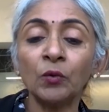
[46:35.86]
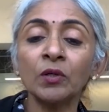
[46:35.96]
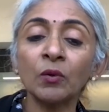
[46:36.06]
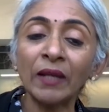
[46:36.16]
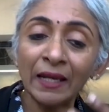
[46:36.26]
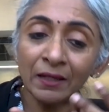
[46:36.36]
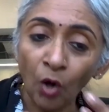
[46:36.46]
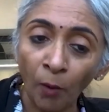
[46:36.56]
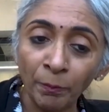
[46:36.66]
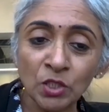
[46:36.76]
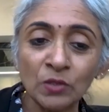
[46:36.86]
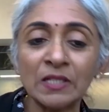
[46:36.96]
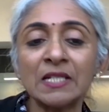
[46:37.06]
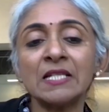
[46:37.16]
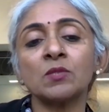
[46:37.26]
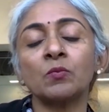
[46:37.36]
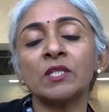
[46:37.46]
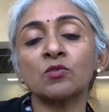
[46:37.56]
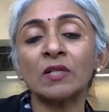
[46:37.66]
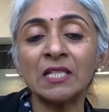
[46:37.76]
create opportunities, we
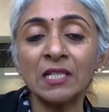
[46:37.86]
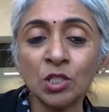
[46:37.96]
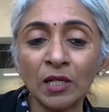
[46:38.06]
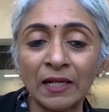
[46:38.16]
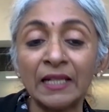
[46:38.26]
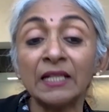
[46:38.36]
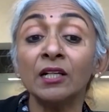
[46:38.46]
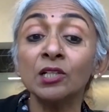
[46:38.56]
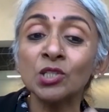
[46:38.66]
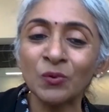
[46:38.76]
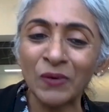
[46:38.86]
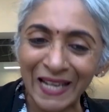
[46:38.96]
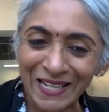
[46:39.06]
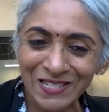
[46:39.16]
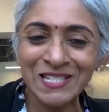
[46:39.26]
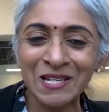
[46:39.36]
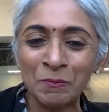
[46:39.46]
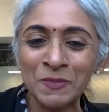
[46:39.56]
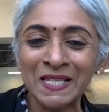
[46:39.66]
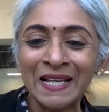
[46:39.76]
strategically nurture
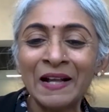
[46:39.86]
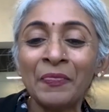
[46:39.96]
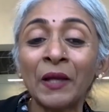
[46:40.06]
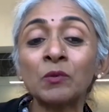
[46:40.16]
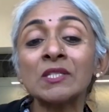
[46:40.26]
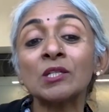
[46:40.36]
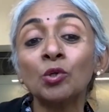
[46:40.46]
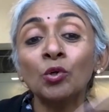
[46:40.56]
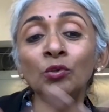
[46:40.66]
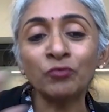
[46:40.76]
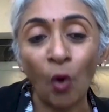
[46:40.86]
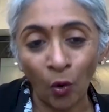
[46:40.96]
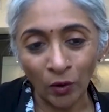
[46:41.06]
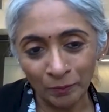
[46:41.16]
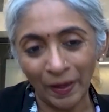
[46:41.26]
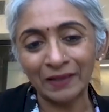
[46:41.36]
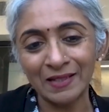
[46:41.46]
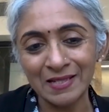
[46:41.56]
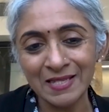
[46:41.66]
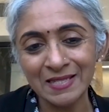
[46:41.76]
relationships that is good for all
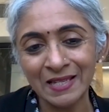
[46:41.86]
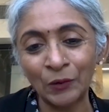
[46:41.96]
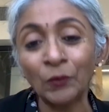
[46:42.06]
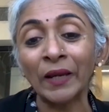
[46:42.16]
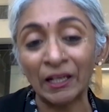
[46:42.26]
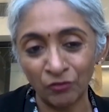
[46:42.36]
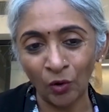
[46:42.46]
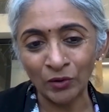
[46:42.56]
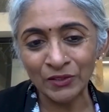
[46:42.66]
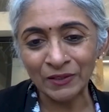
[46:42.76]
parties, involved.